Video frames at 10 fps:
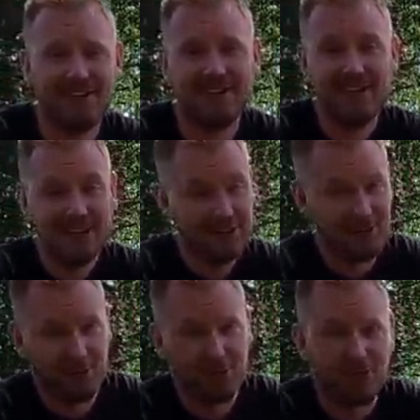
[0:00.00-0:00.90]
in
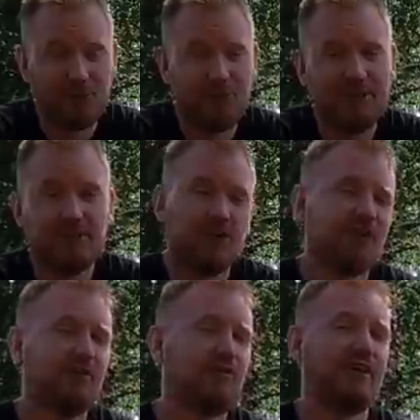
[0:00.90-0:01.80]
northern Sweden,
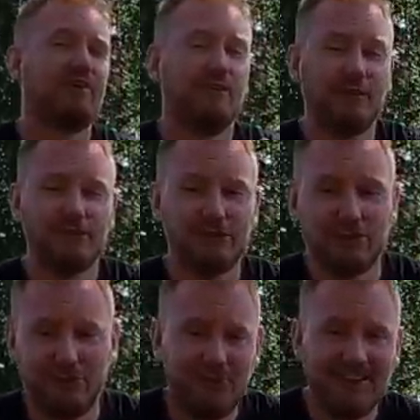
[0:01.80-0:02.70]
just outside of
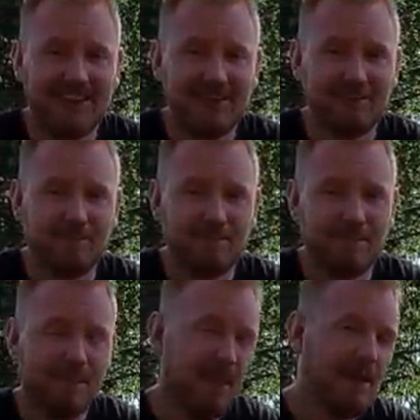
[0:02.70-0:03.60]
Örnsköldsvik.
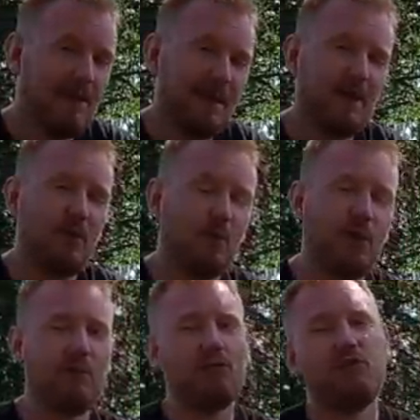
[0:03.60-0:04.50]
Now,
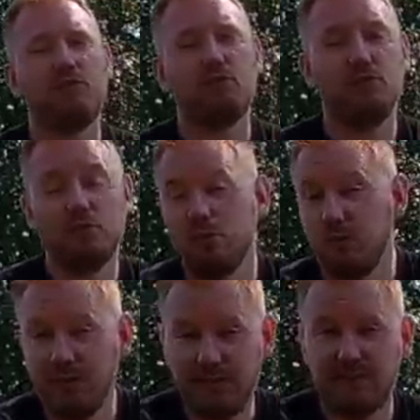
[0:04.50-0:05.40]
what I wanted to do
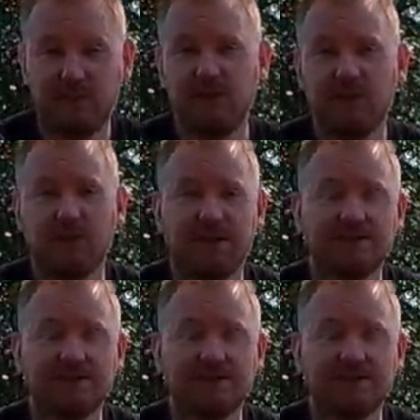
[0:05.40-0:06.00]
with this video,